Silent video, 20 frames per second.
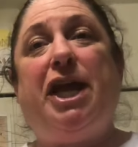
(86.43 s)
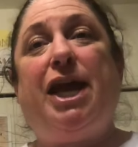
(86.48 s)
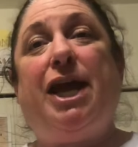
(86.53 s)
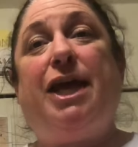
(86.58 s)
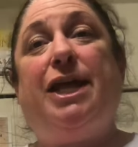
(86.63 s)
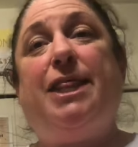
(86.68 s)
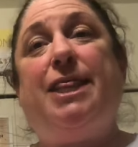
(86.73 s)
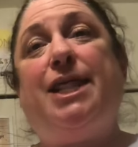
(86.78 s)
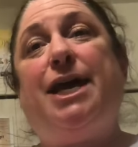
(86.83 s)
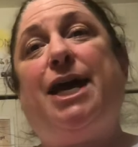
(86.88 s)

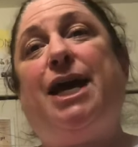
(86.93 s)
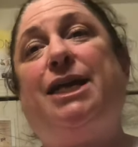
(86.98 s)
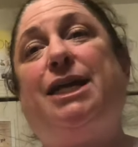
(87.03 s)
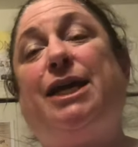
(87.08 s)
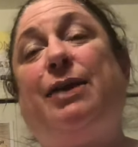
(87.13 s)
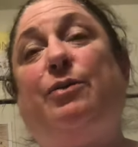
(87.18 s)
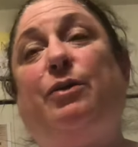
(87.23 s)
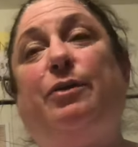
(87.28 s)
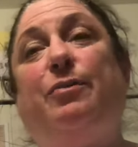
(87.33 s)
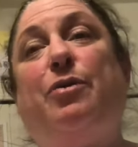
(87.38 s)
And then
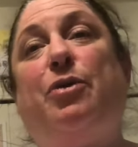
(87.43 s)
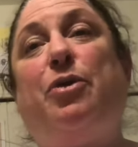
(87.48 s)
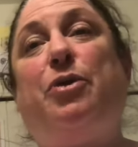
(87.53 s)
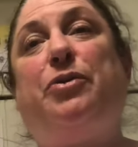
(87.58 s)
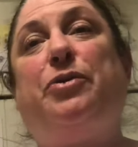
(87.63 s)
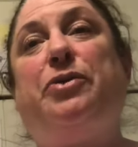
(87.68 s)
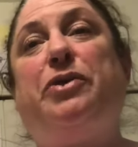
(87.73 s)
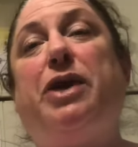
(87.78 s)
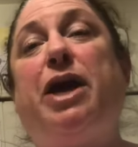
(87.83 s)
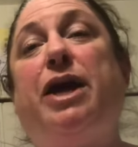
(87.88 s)
I would
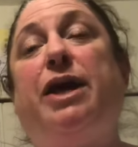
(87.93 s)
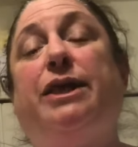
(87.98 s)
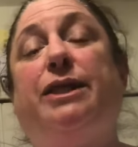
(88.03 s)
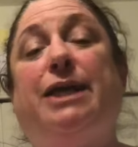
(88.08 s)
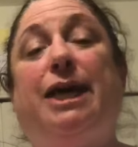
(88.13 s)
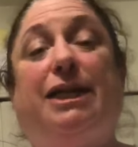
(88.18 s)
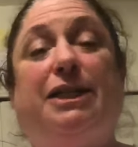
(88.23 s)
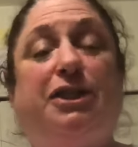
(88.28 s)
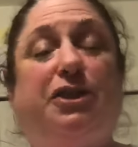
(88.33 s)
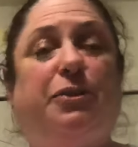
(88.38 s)
pull
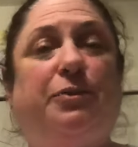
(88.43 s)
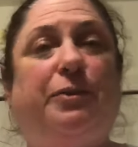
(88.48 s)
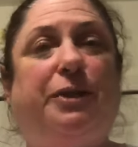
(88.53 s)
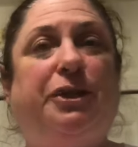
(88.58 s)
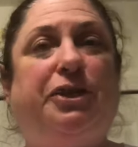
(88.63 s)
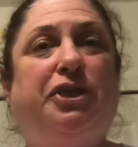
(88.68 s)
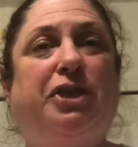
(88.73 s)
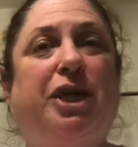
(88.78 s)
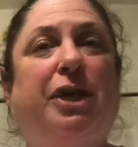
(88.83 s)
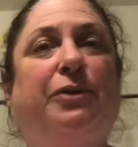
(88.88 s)
that
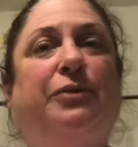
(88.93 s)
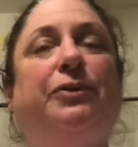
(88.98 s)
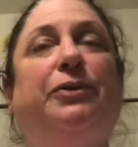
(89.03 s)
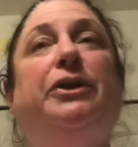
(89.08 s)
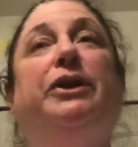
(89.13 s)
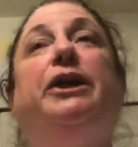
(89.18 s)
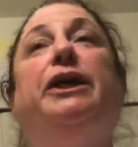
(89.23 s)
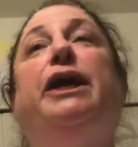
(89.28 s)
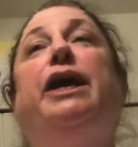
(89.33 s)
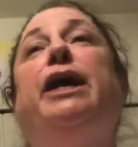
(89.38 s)
syringe out
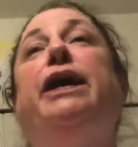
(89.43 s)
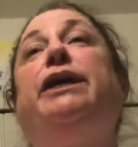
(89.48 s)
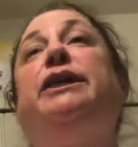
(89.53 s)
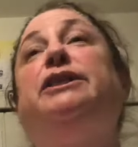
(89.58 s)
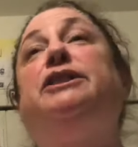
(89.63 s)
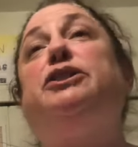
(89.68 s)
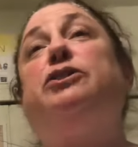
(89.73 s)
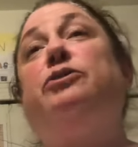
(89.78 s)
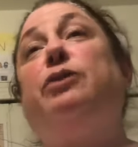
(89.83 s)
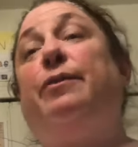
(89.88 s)

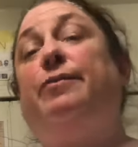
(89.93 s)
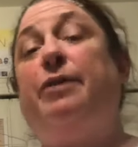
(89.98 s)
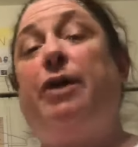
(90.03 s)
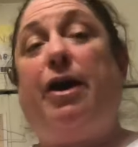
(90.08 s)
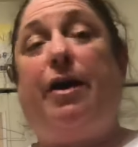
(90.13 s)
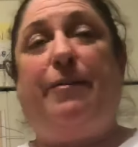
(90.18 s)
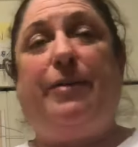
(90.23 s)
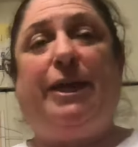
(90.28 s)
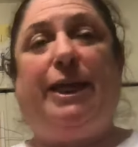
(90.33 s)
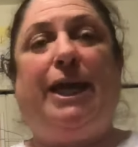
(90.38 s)
and scrub the
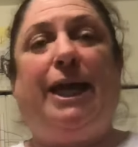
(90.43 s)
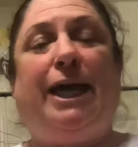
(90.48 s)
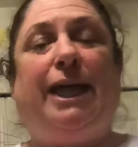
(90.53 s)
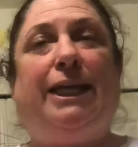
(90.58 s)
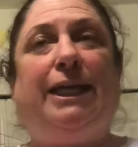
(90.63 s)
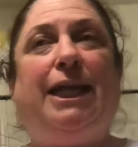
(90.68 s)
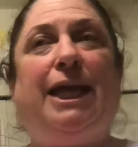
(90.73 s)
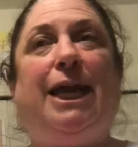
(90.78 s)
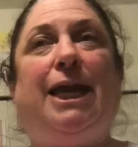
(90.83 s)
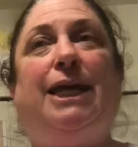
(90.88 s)
hub
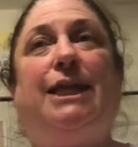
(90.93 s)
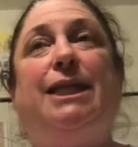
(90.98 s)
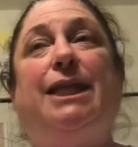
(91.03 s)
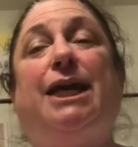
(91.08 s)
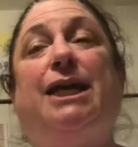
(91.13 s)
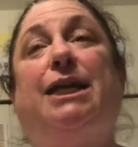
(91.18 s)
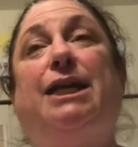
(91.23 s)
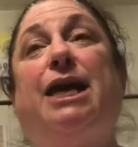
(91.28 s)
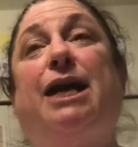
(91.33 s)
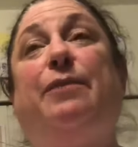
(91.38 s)
again, and
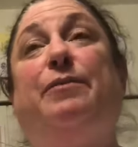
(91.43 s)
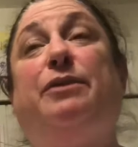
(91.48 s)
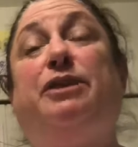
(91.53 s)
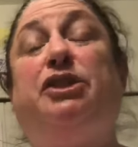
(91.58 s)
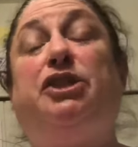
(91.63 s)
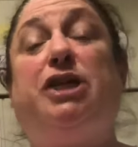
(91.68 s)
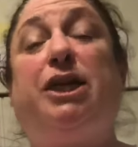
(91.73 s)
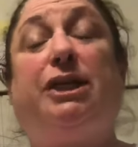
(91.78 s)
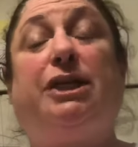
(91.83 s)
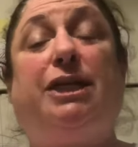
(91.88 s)
then I'm
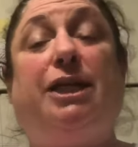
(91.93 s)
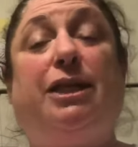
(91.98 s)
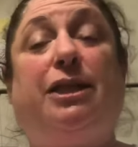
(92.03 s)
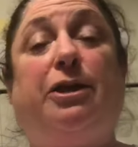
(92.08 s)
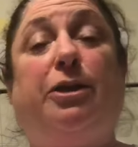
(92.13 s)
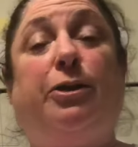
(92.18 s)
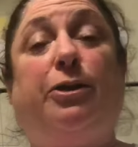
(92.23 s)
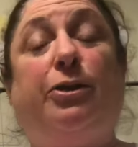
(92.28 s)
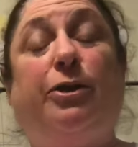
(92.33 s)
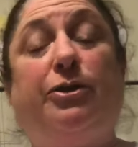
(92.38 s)
injecting the
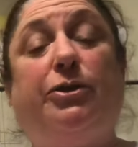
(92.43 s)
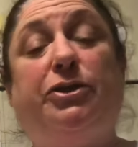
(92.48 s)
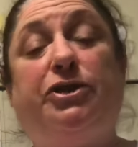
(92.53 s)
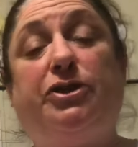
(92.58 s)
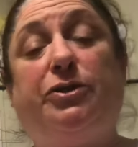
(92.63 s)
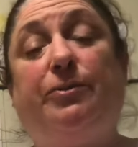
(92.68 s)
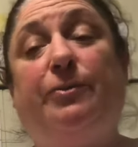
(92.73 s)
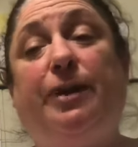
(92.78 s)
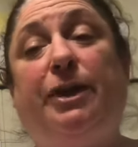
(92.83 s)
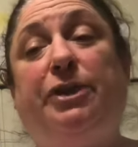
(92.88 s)
third
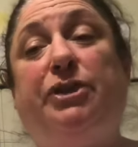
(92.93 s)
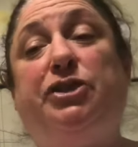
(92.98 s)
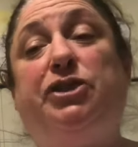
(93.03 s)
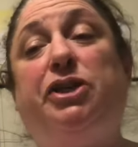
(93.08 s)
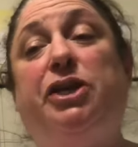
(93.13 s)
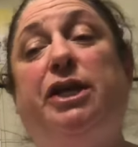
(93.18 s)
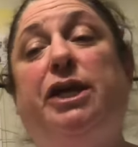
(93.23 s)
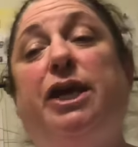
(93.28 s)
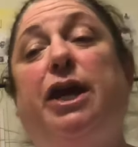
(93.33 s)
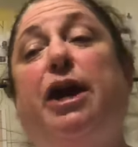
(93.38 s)
syringe
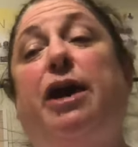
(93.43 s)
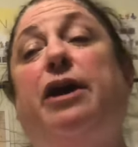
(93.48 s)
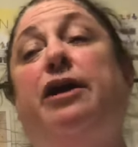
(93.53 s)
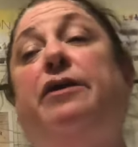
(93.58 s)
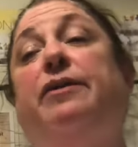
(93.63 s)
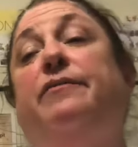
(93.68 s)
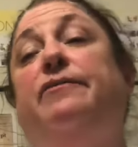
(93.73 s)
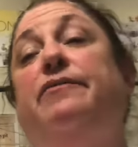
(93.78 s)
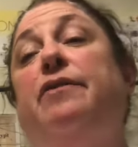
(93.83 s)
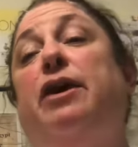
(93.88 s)

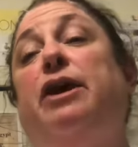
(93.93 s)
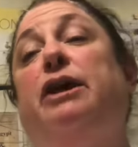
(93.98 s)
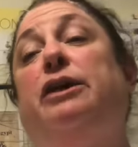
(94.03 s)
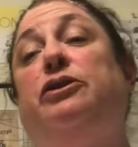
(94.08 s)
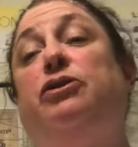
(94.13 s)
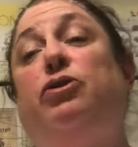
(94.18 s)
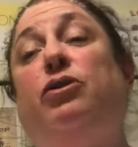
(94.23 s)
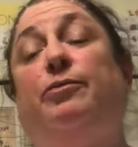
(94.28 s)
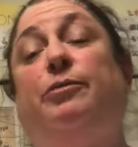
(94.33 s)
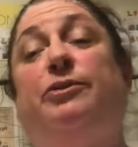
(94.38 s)
of
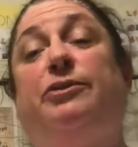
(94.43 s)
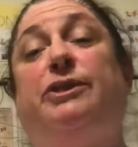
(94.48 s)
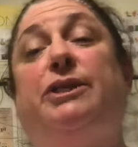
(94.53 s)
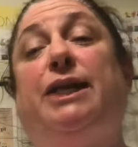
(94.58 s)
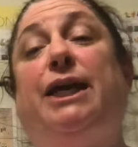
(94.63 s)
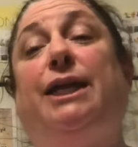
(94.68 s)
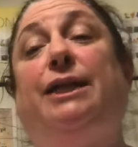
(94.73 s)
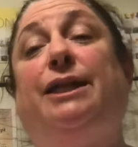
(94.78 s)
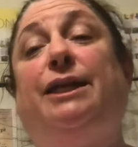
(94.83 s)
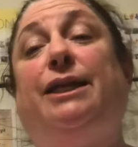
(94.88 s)
normal
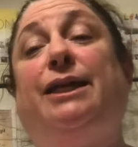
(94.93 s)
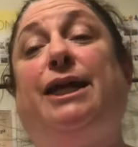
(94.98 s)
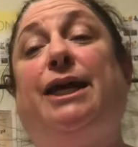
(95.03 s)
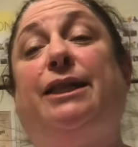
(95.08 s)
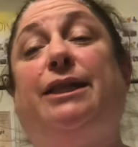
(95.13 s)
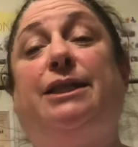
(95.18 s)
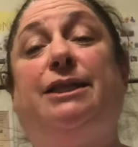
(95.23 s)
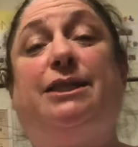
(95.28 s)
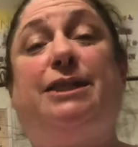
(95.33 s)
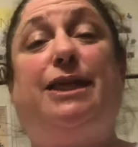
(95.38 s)
saline
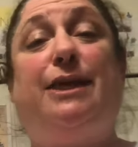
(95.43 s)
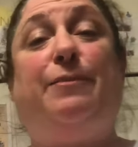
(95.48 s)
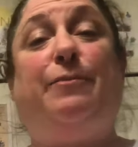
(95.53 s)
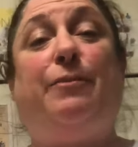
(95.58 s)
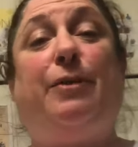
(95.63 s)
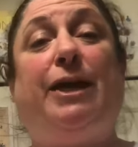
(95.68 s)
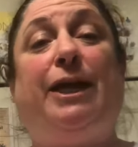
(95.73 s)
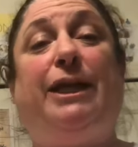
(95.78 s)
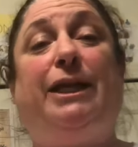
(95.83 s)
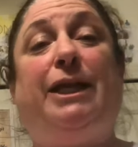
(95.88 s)
at the same
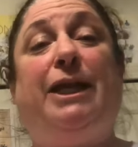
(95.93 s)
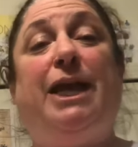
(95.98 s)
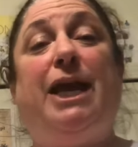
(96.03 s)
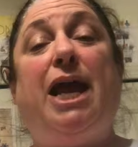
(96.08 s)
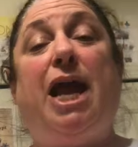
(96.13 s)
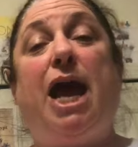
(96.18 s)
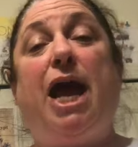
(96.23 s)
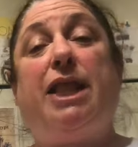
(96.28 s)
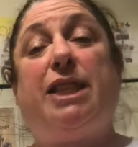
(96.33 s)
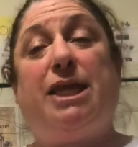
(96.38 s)
rate
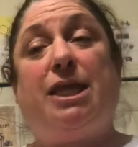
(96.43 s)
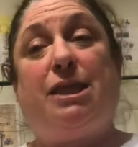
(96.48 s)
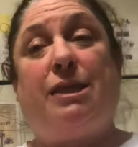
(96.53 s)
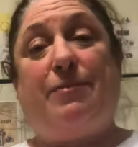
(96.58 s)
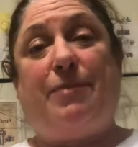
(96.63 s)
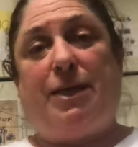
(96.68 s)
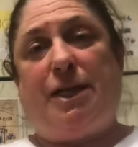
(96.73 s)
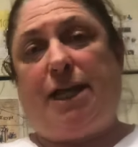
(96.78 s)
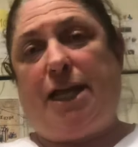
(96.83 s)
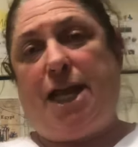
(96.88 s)
that the
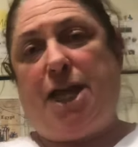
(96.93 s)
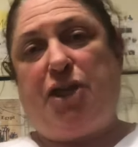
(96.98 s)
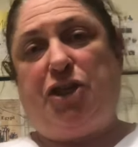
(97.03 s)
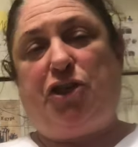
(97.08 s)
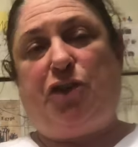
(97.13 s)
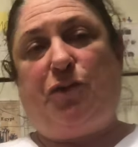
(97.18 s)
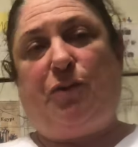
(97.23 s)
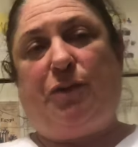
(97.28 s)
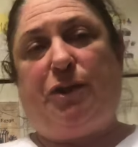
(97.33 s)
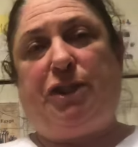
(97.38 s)

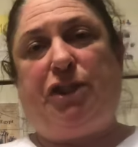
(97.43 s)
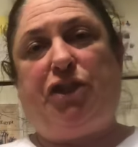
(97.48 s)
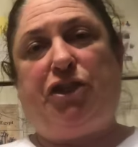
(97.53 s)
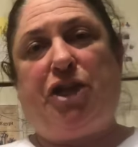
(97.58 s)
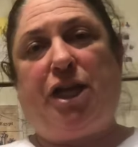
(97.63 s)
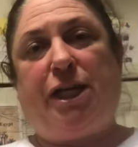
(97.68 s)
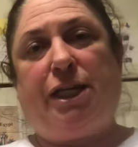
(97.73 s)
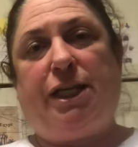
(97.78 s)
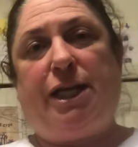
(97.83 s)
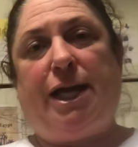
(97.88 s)
medication was
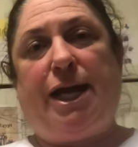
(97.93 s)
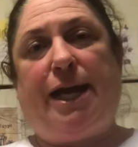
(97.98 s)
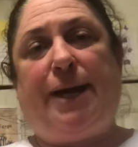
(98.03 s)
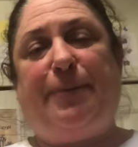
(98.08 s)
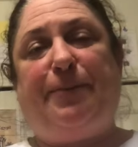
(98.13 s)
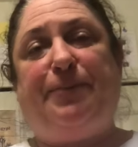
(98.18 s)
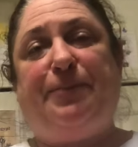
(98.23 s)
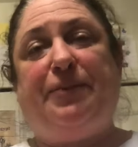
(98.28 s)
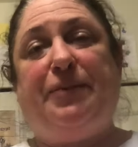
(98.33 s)
injected at.